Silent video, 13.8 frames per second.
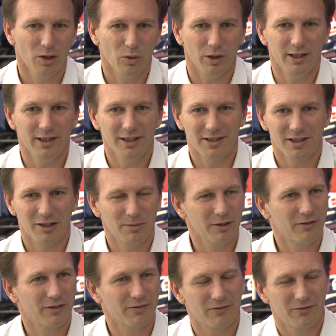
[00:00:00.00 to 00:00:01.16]
Well, India is going to be
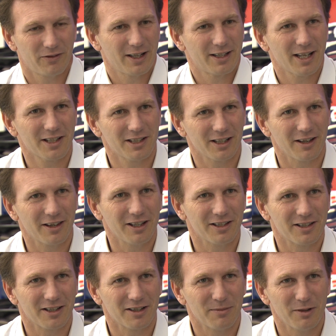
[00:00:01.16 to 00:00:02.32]
fantastic. I think
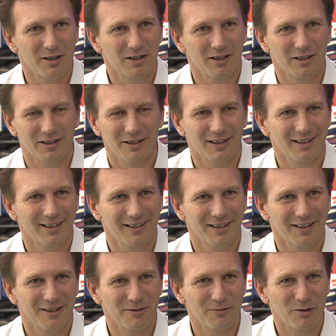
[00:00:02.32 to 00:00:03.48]
it's going to be
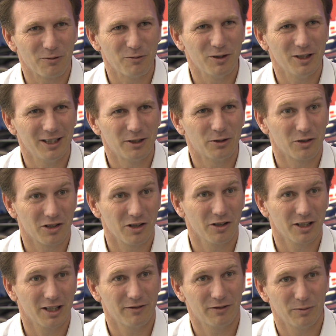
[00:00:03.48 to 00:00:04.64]
a really good
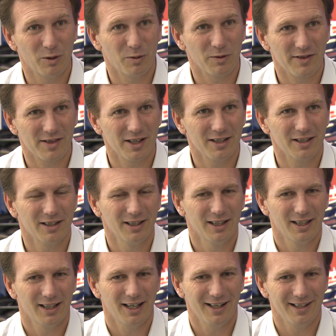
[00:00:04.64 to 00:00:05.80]
circuit from what we've seen.
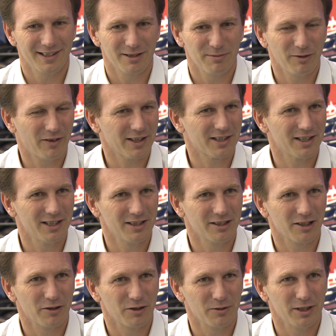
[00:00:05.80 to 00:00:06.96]
It's going to be fascinating
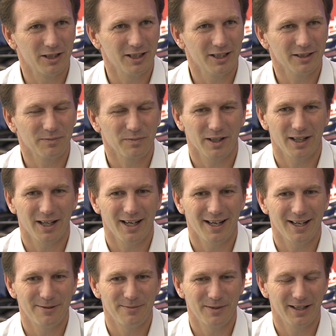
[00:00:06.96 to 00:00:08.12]
to go to India.
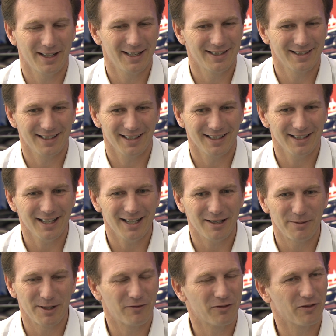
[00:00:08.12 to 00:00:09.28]
Yeah,
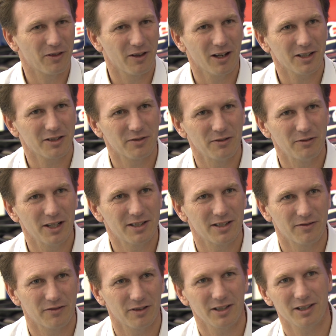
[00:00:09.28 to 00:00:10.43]
I mean, the last 3
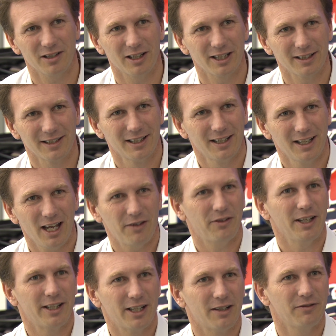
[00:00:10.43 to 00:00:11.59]
races for us are like
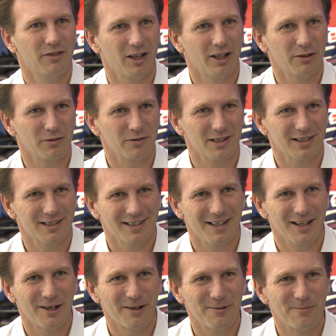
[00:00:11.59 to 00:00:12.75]
FA Cup finals. It's
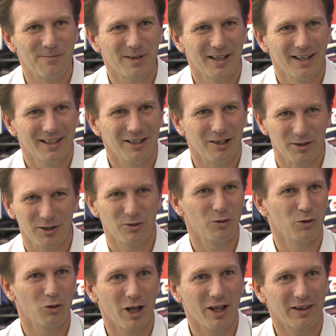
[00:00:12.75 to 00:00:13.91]
it's
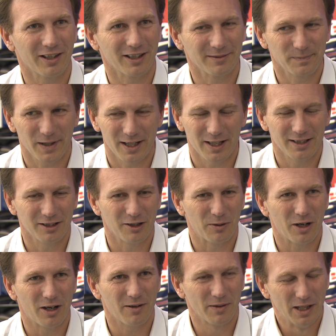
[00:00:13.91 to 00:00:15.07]
all or nothing, and
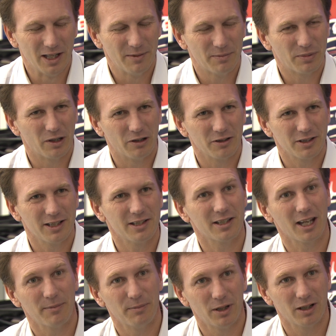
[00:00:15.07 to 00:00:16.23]
our priority is
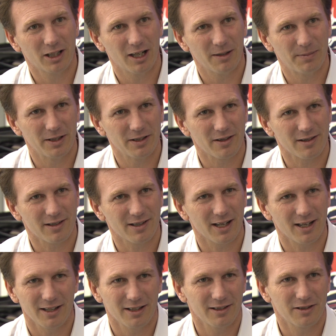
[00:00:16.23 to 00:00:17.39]
to get Mark up into
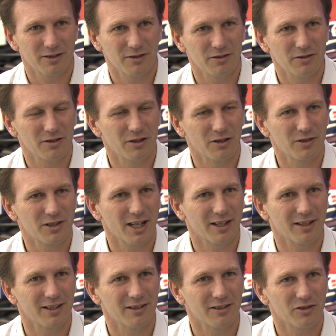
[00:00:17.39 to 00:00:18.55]

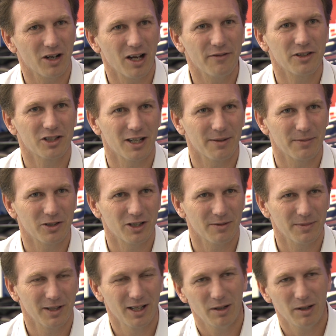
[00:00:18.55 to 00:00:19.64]
second in the Drivers' Championship.